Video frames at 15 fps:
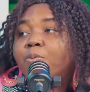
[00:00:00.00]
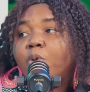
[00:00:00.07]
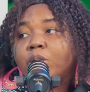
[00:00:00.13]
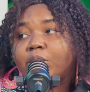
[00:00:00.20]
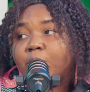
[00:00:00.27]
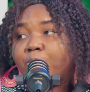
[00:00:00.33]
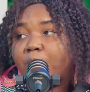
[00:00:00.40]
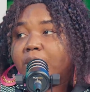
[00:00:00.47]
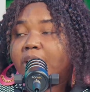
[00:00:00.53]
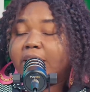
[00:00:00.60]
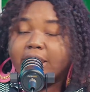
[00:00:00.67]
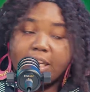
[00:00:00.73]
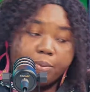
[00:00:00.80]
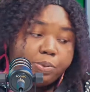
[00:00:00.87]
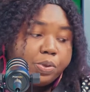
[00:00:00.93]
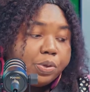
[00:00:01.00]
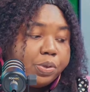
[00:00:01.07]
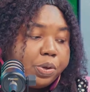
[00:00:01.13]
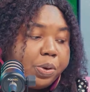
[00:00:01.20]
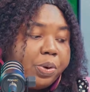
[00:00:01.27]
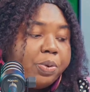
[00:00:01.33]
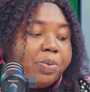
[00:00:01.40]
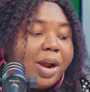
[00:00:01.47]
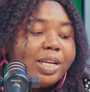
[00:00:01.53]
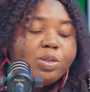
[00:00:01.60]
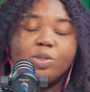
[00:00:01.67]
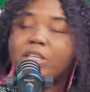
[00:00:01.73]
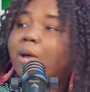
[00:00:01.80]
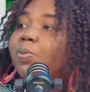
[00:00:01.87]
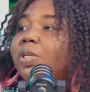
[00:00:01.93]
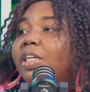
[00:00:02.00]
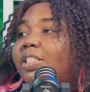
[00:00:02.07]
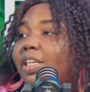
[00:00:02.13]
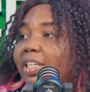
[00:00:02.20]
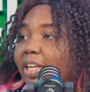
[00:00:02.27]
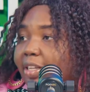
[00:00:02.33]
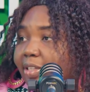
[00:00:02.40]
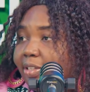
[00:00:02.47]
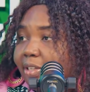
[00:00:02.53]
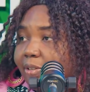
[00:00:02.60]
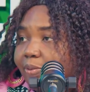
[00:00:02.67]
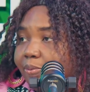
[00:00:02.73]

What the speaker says: And most importantly, I'm so sorry. Right to terminate tenancy.